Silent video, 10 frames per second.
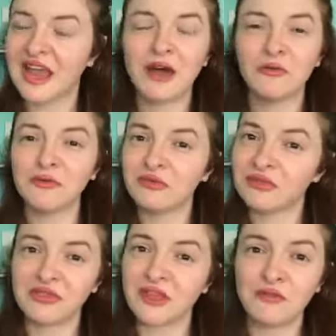Now
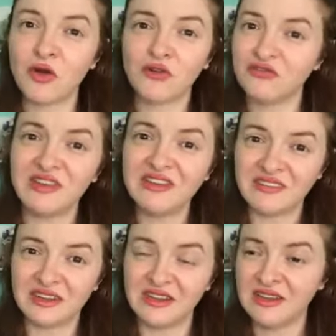they've got
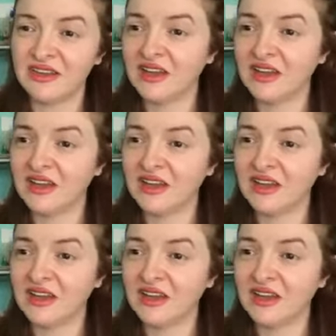greedy